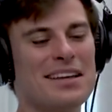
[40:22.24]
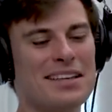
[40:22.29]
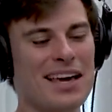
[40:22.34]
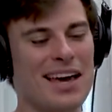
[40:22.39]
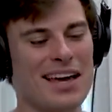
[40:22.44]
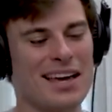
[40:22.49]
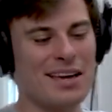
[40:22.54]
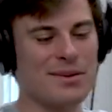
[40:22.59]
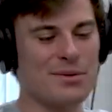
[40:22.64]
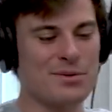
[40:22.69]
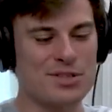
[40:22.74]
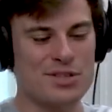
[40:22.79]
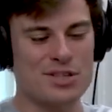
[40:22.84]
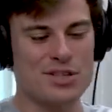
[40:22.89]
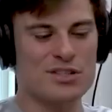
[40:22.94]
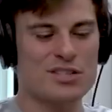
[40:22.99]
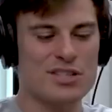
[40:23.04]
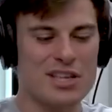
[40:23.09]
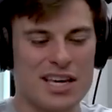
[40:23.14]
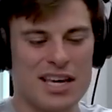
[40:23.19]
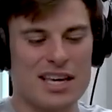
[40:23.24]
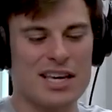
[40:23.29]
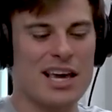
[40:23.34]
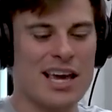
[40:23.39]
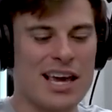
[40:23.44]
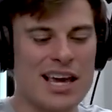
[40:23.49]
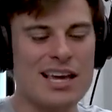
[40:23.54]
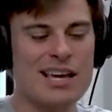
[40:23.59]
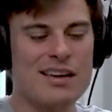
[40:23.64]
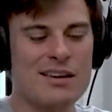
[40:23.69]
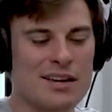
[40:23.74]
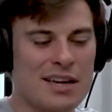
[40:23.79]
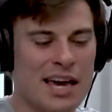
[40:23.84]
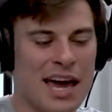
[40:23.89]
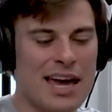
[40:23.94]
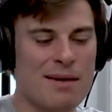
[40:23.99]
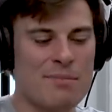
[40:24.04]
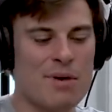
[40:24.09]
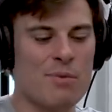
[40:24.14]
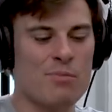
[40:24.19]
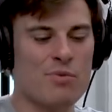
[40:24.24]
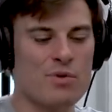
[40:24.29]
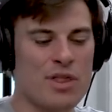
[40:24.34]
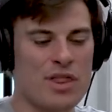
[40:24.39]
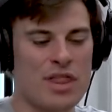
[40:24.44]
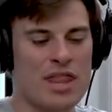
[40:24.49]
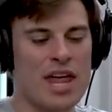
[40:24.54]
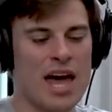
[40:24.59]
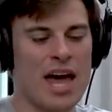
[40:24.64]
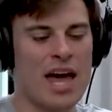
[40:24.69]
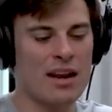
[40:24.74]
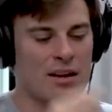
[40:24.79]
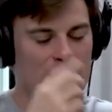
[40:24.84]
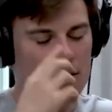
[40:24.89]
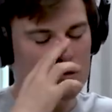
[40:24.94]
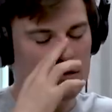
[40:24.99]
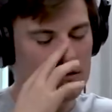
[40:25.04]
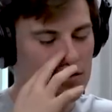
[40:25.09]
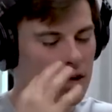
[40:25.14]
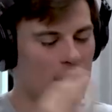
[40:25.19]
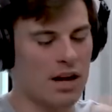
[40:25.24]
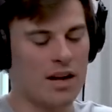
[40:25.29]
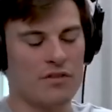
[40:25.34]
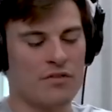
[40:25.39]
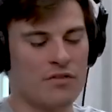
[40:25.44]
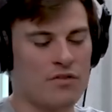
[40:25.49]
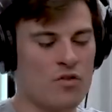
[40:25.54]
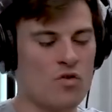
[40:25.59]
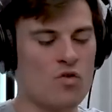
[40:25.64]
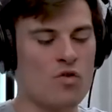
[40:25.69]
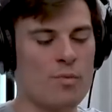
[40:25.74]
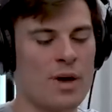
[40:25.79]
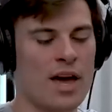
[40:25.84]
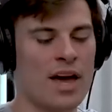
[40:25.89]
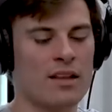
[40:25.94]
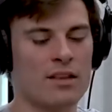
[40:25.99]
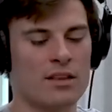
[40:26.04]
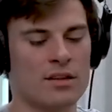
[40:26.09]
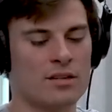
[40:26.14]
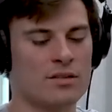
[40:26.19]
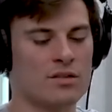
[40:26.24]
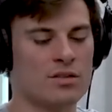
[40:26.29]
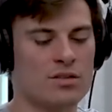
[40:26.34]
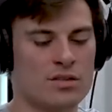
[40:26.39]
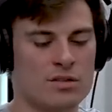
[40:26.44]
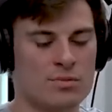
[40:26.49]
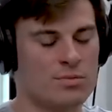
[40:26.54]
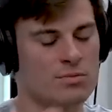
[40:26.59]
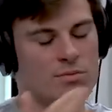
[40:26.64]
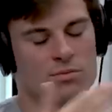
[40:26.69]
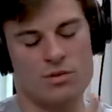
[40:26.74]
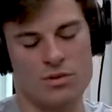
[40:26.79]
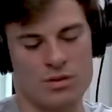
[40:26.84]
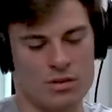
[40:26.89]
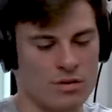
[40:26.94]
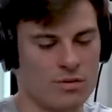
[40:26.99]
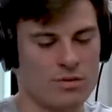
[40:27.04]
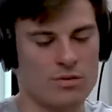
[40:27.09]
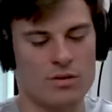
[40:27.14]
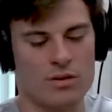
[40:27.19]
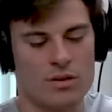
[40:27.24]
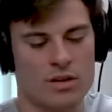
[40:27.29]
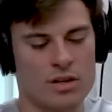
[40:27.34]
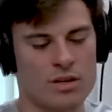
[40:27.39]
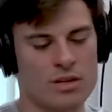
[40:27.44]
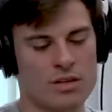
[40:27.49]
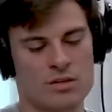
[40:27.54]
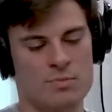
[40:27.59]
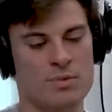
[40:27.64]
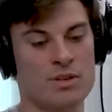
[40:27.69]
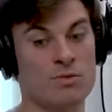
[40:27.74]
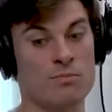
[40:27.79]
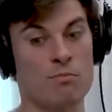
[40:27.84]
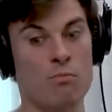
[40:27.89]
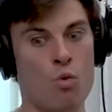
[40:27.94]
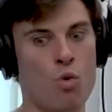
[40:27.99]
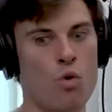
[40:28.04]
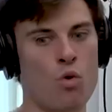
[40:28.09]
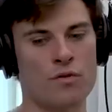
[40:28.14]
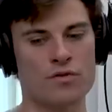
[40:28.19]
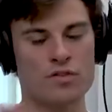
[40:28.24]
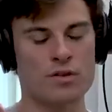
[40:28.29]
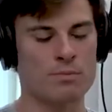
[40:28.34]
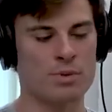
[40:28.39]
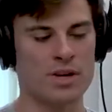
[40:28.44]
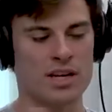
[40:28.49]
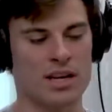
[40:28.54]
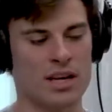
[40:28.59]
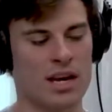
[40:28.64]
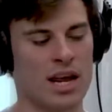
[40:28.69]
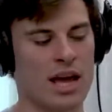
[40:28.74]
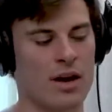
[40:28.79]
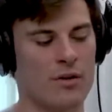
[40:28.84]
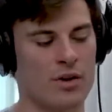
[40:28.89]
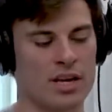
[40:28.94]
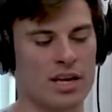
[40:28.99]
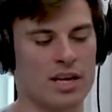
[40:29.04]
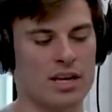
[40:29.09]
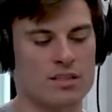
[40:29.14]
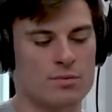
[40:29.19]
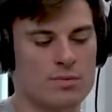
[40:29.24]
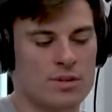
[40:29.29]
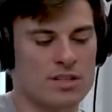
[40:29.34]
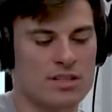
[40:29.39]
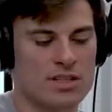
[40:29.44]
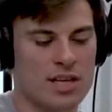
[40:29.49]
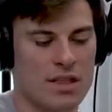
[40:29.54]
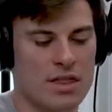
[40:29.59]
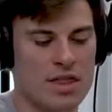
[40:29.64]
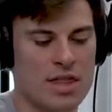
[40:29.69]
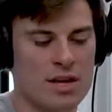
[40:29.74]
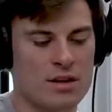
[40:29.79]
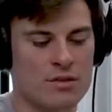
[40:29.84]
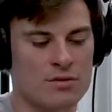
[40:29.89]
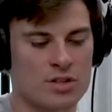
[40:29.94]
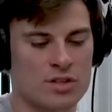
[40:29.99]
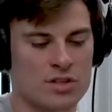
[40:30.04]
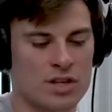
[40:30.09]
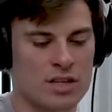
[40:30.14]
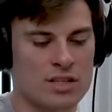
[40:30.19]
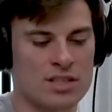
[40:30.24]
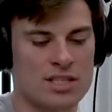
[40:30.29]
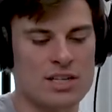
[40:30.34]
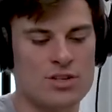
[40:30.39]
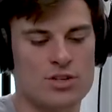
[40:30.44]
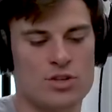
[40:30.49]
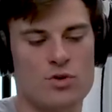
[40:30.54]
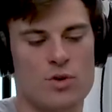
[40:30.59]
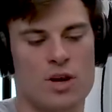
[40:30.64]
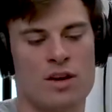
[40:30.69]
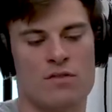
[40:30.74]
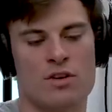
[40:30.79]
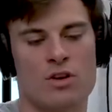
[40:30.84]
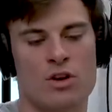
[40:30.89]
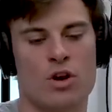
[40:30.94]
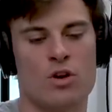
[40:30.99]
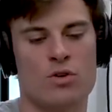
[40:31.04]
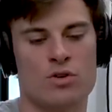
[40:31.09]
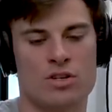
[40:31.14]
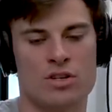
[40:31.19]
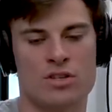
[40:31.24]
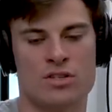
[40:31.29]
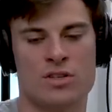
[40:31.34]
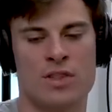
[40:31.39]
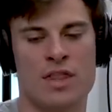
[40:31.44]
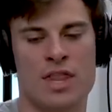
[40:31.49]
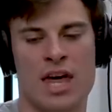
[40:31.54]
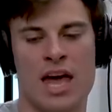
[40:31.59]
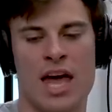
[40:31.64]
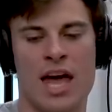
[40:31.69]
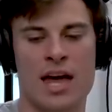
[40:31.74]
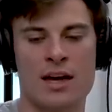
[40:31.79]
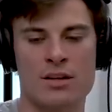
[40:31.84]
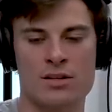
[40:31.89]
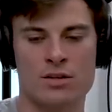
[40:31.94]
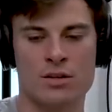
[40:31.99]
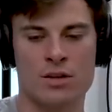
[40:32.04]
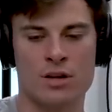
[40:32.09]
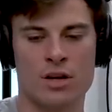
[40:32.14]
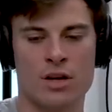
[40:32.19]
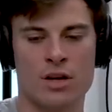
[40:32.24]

It was just he came up with that kind of format that is just, you know, it's been morphed a bit now, I guess, but it's that thing of just like, did you ever notice that?